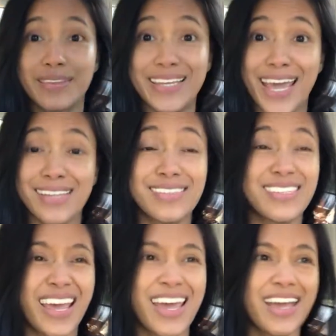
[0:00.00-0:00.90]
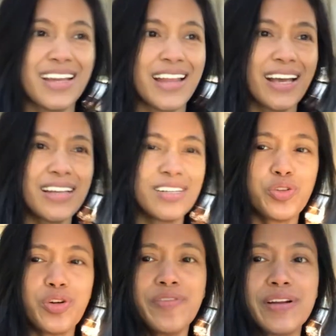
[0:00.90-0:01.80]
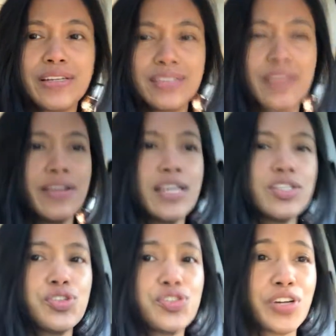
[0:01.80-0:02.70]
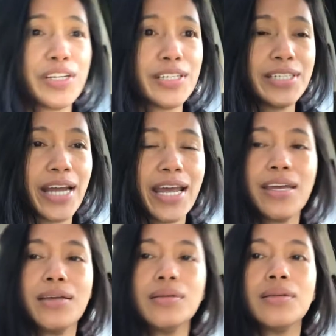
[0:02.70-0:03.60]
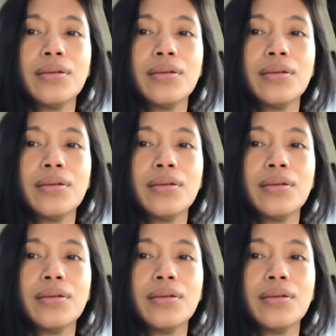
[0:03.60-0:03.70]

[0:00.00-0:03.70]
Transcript: dancing, like a sort of an activity to start the day.